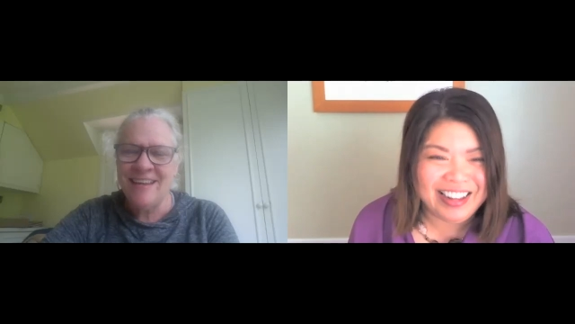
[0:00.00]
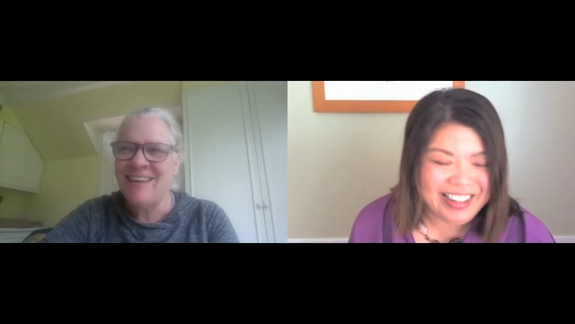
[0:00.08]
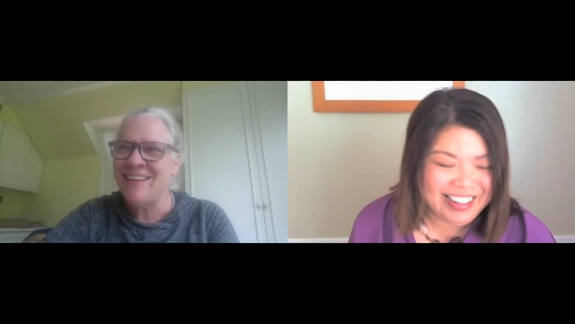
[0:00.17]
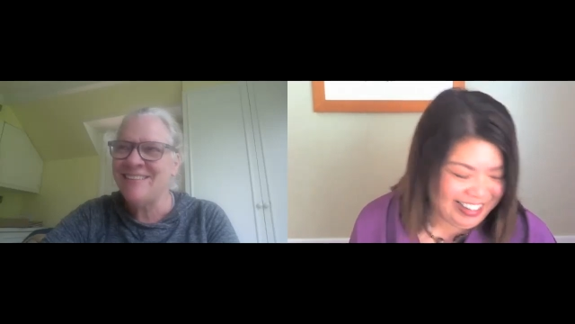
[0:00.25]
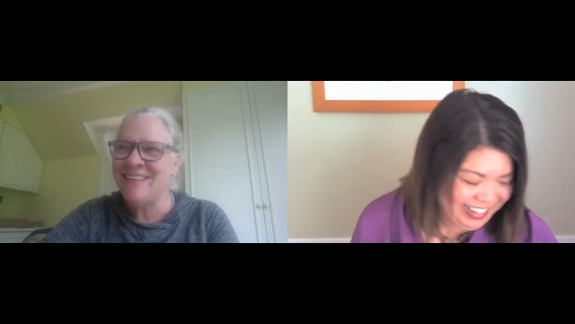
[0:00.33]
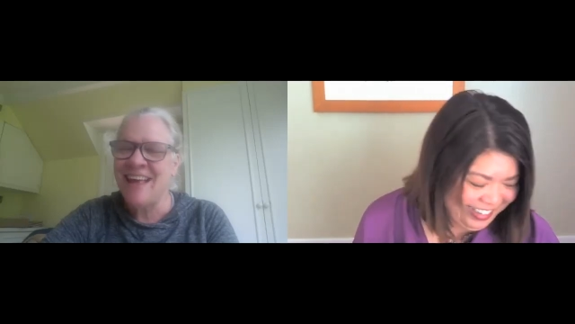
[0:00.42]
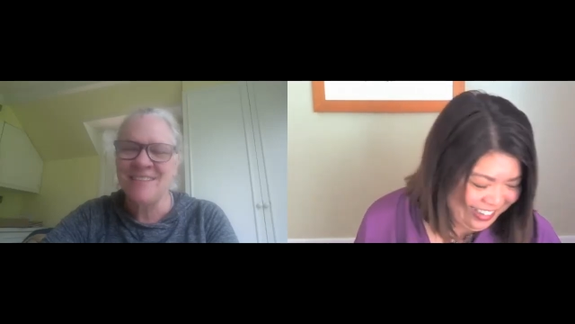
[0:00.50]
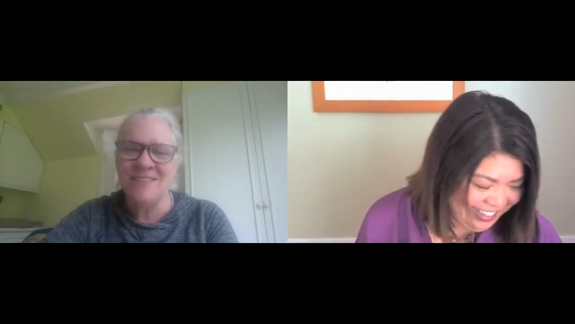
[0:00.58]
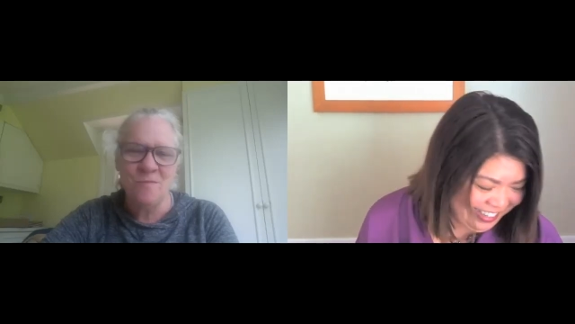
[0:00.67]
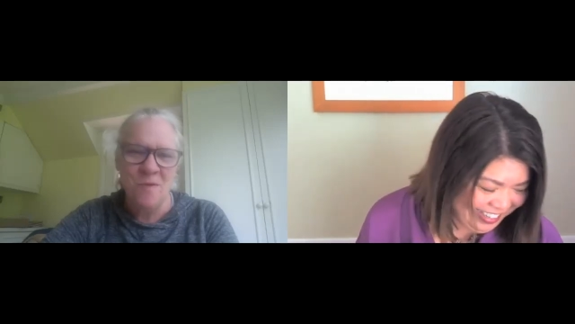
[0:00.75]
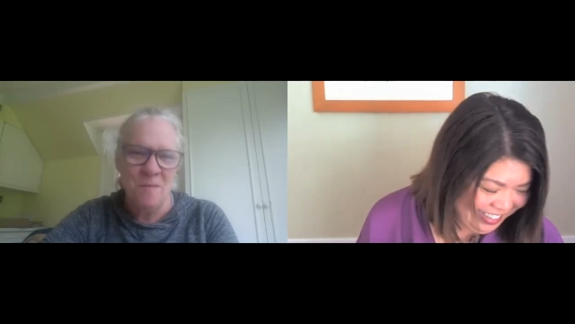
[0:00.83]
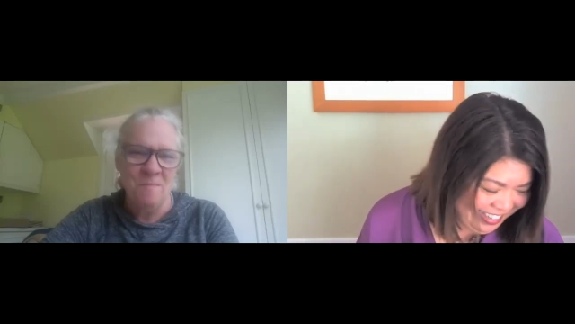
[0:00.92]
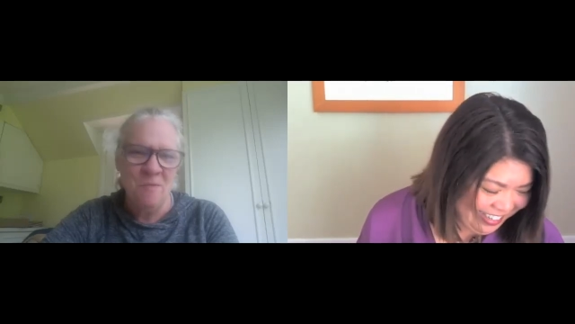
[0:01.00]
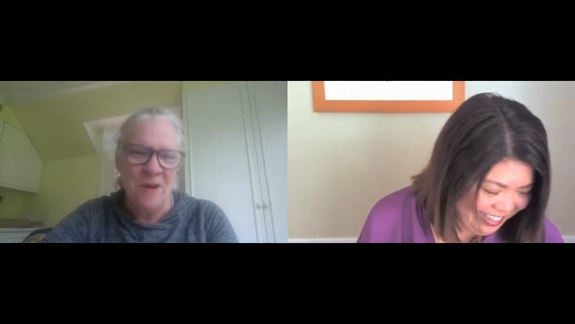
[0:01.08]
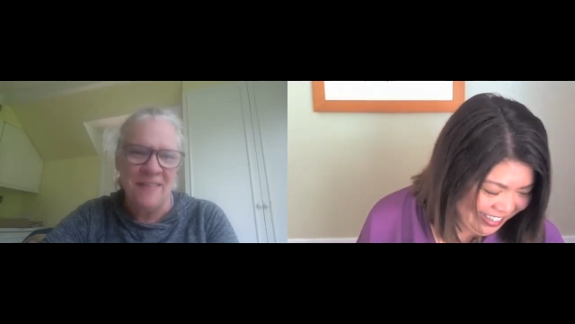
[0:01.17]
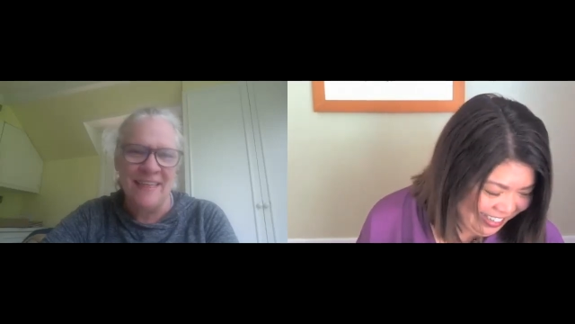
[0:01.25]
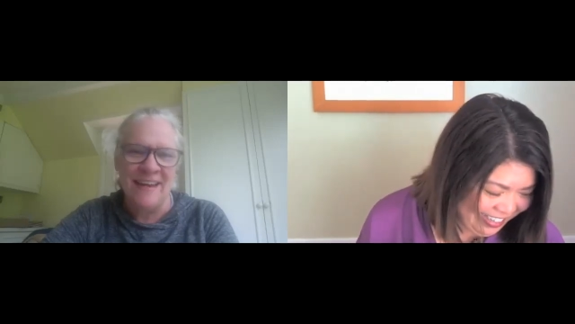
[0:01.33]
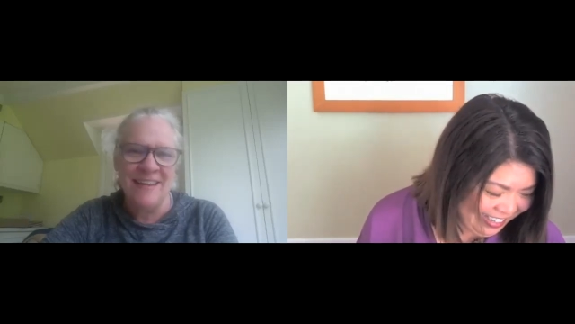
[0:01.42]
Speaker 1: he says at one
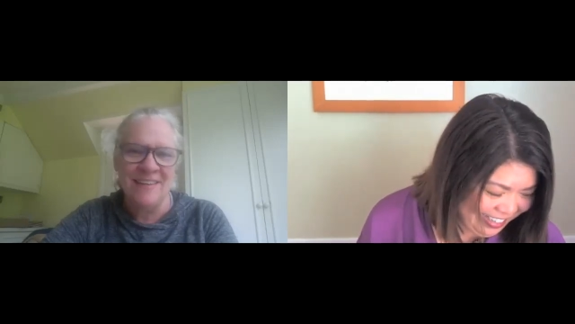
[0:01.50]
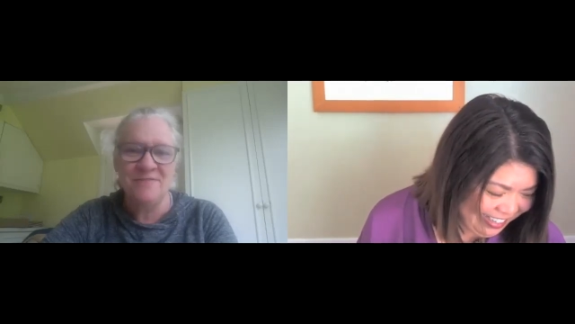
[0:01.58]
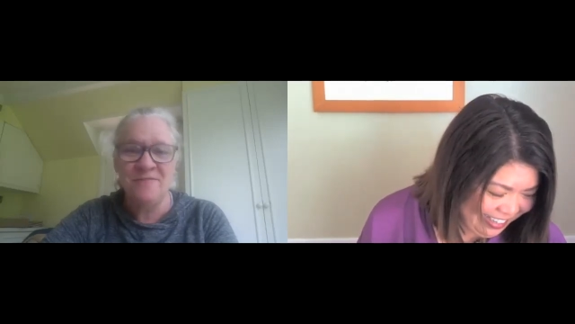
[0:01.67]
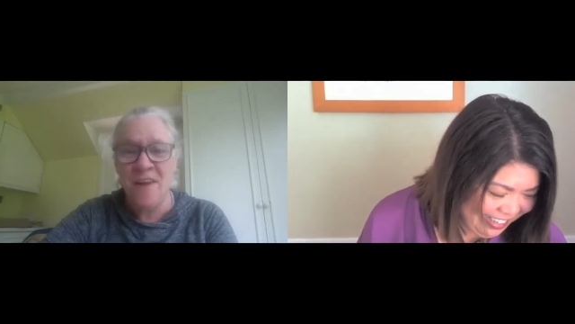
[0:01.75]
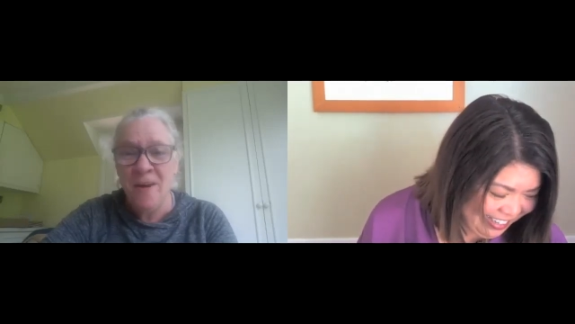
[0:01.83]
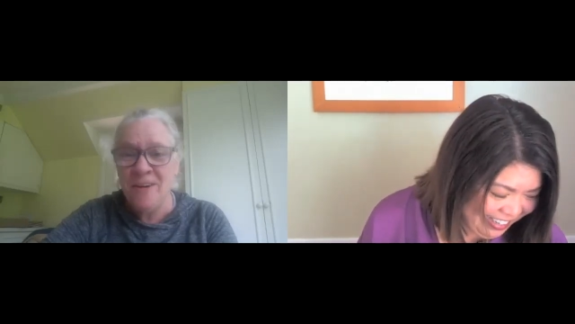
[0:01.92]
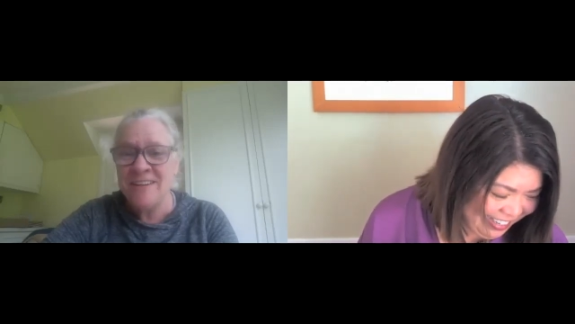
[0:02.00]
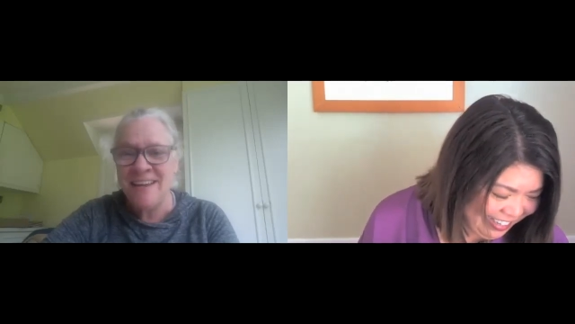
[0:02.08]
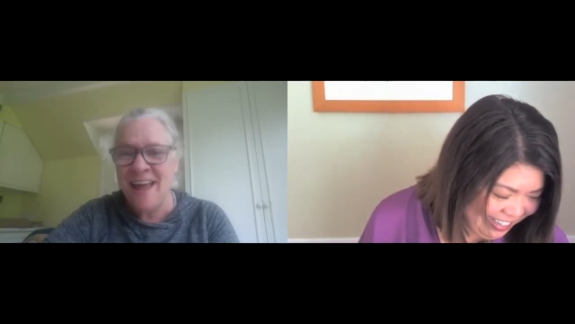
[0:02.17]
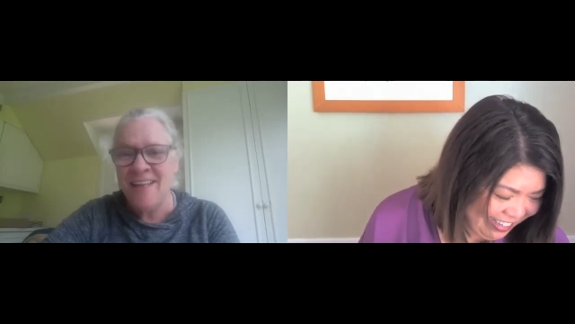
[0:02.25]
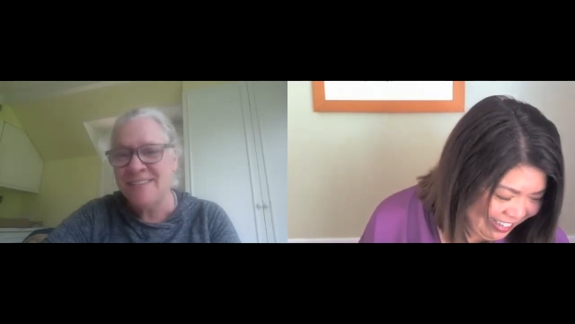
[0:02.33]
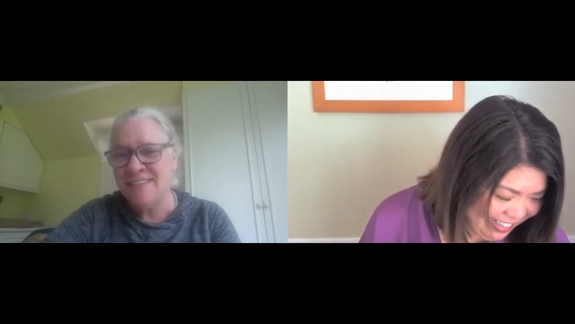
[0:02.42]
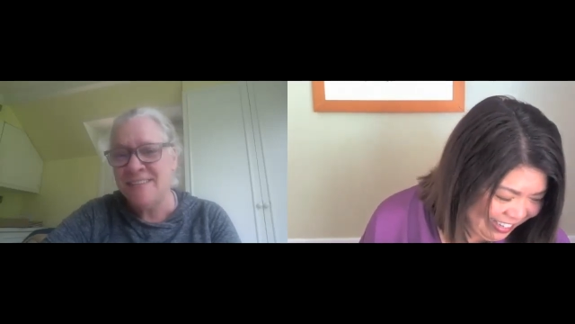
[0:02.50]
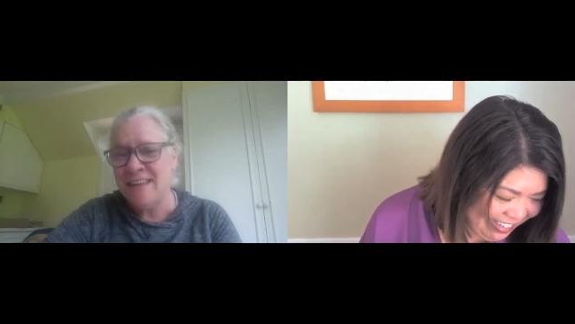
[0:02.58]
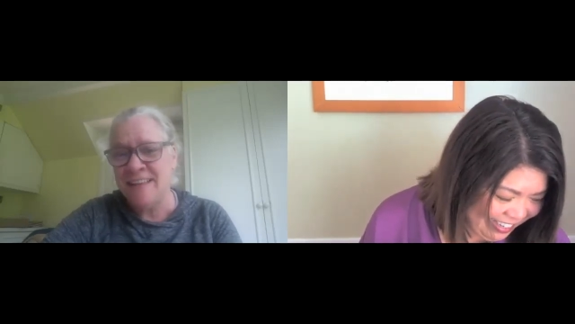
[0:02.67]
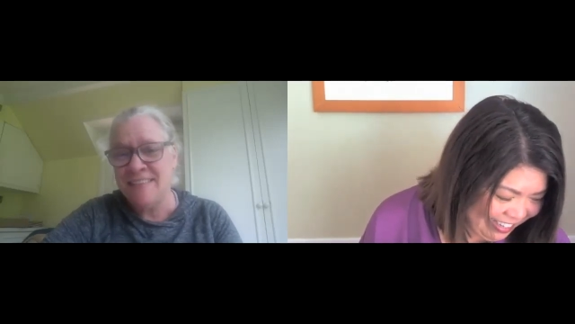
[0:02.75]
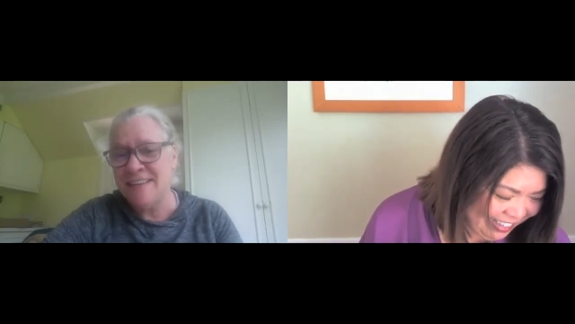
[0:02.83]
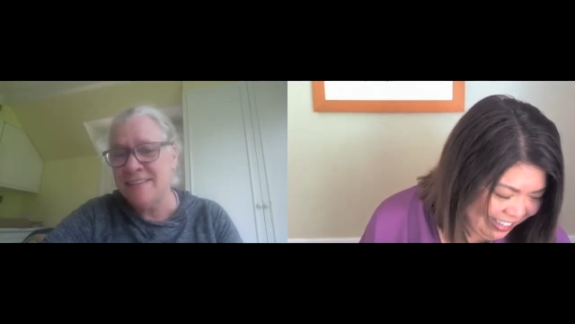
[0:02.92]
point that he's very talented, that he thinks